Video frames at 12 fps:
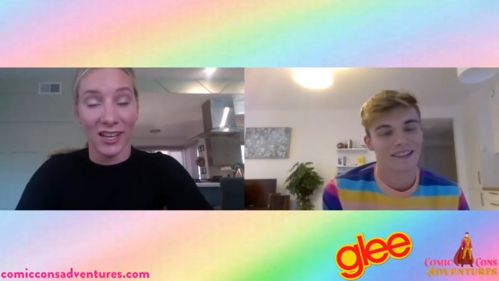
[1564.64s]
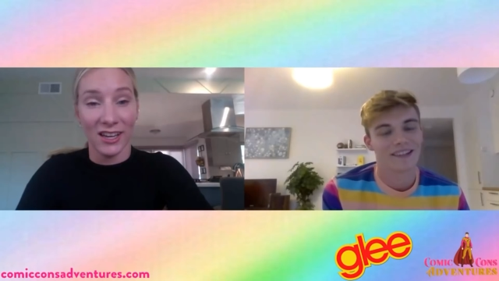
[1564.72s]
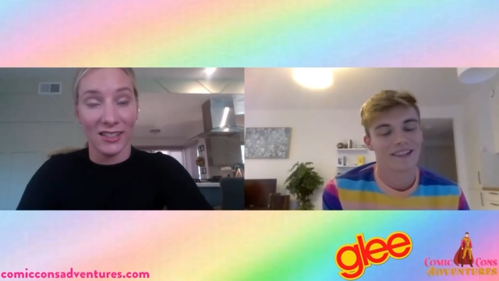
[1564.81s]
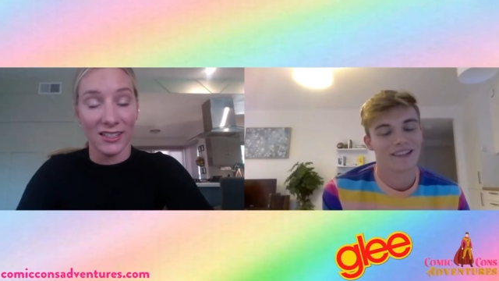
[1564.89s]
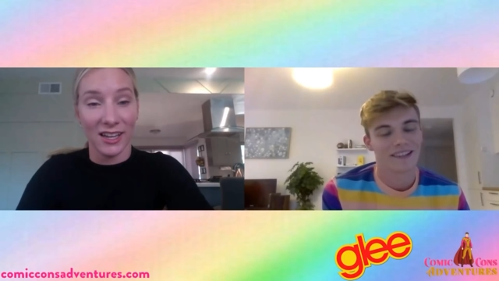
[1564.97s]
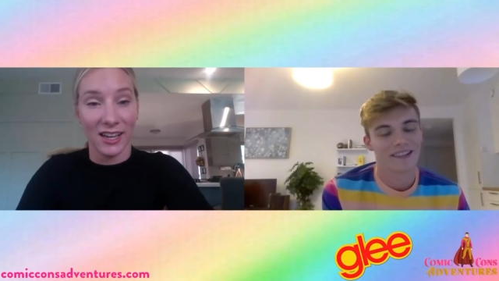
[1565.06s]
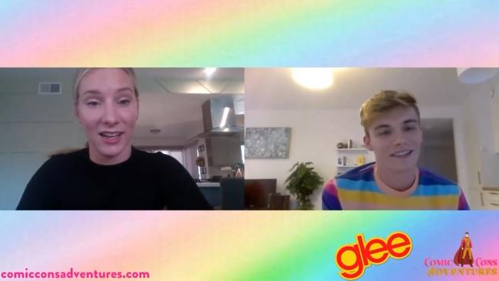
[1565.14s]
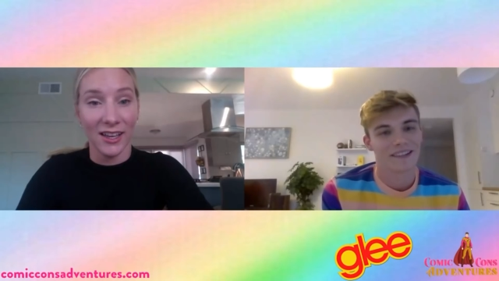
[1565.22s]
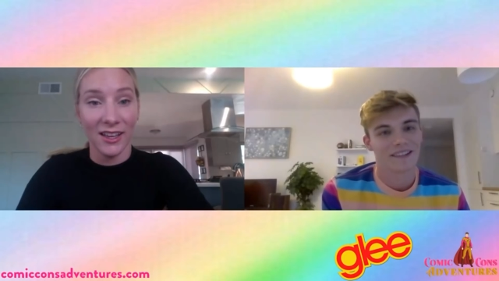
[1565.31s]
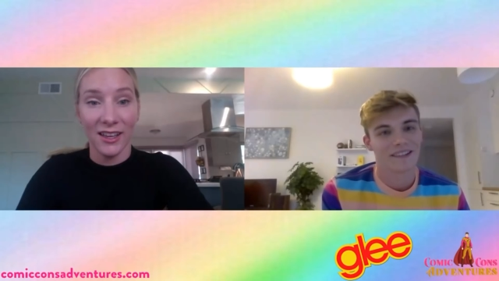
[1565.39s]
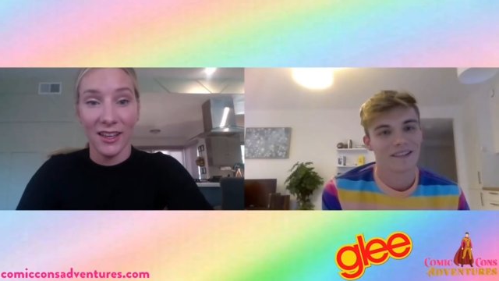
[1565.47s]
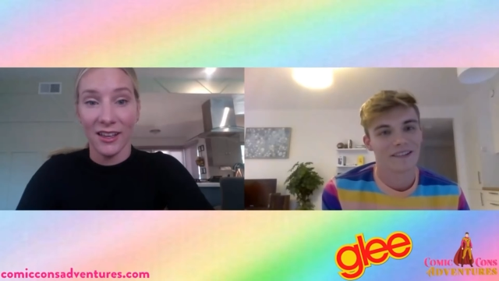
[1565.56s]
Speaker 1: it's like
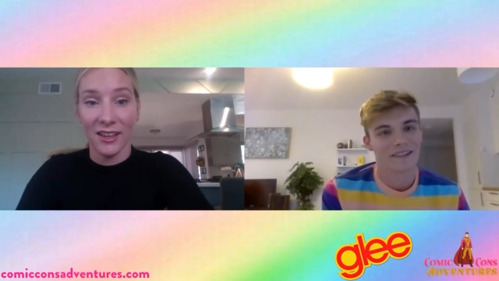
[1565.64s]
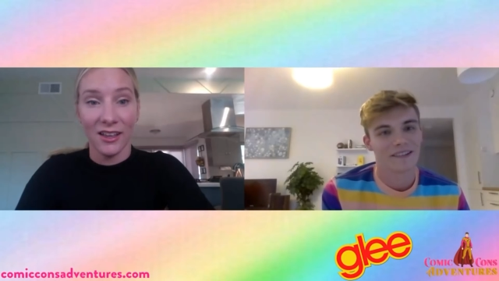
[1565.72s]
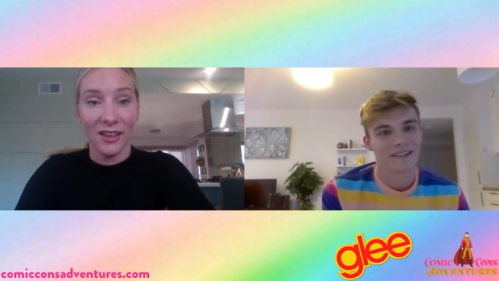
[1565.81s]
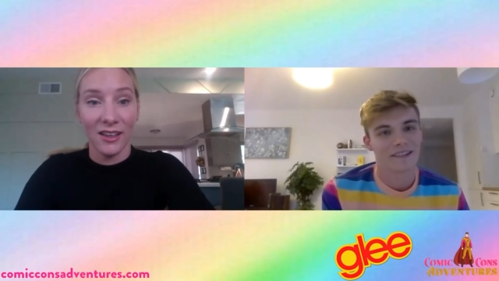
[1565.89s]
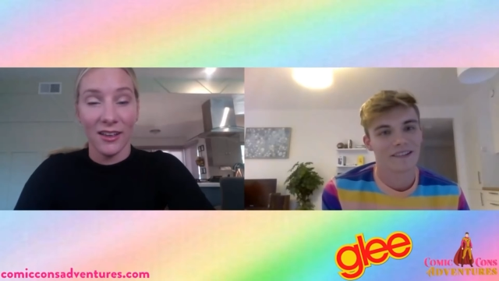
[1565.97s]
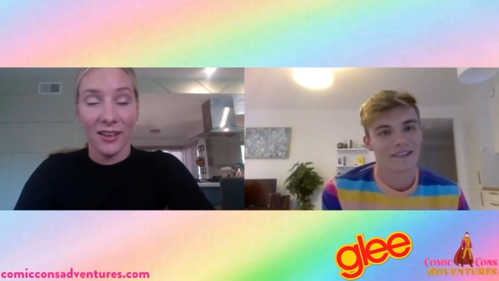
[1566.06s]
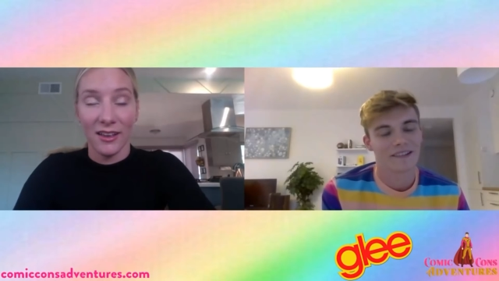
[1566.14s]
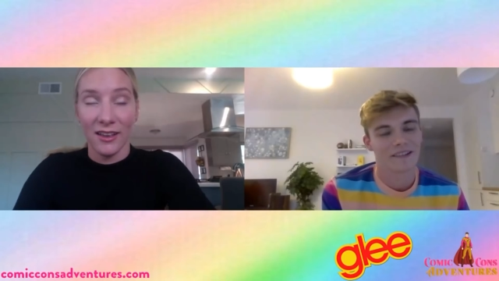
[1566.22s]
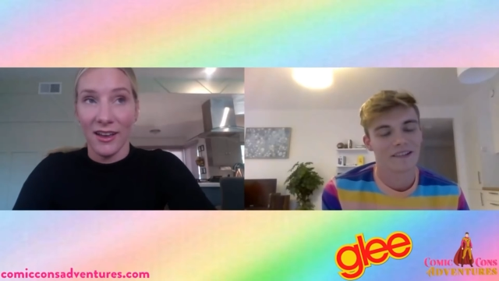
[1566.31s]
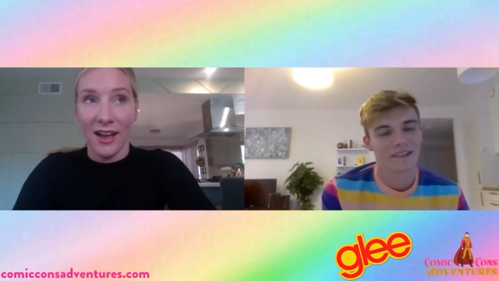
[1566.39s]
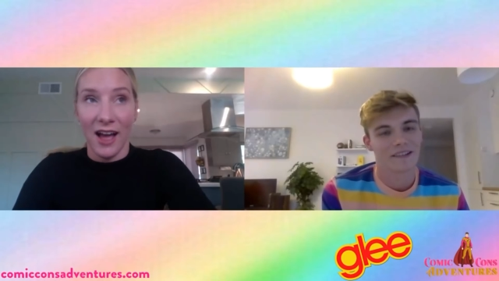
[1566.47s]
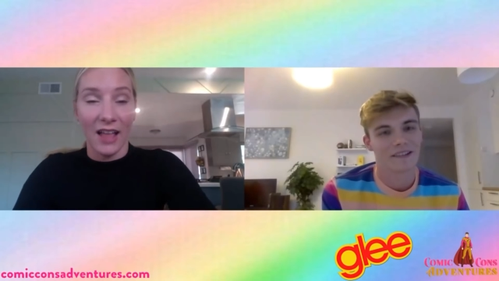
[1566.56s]

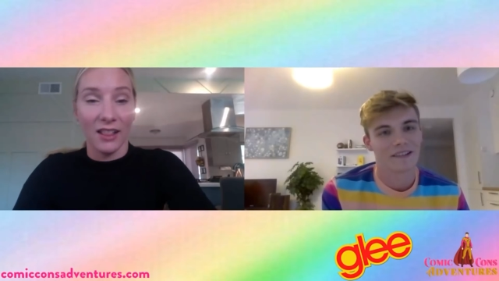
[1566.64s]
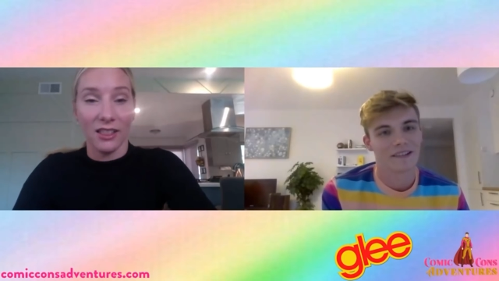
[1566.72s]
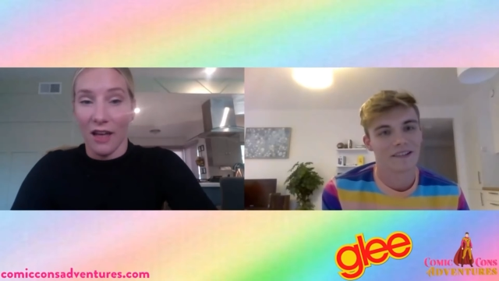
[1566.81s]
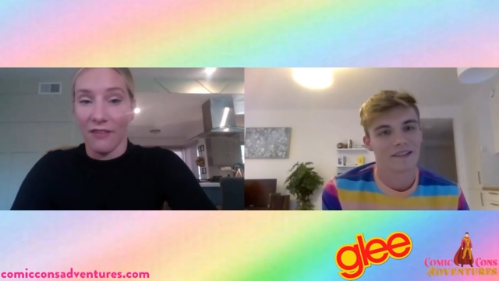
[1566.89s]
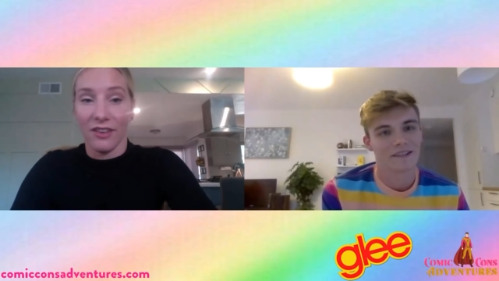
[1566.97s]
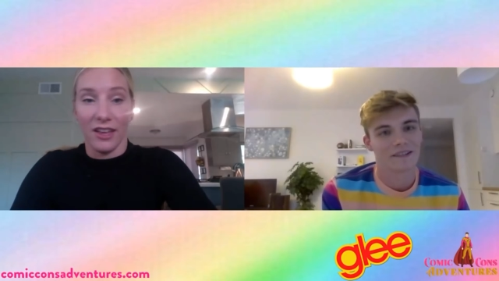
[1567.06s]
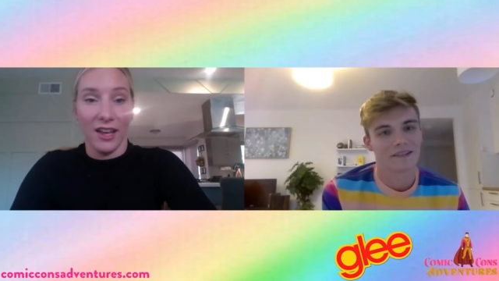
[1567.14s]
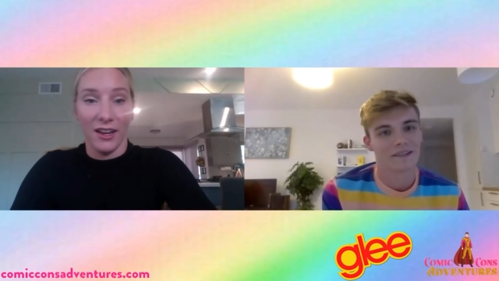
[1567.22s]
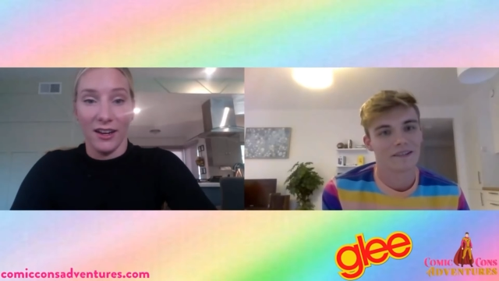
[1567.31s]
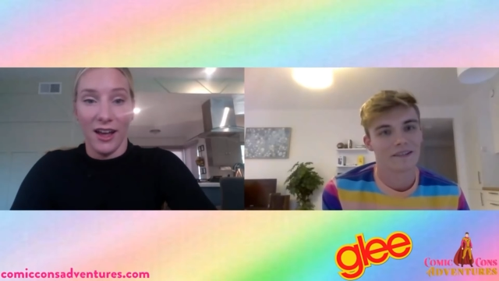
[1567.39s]
i love it